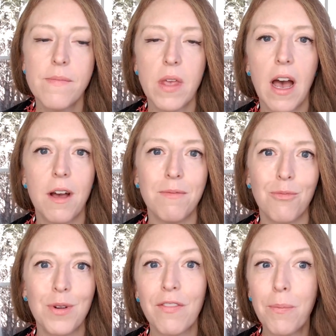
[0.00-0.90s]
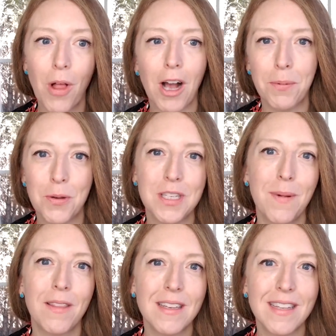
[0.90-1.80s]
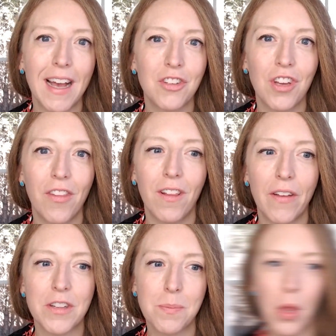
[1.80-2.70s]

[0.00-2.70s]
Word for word: Um, we have a blog post about this actually on the Levels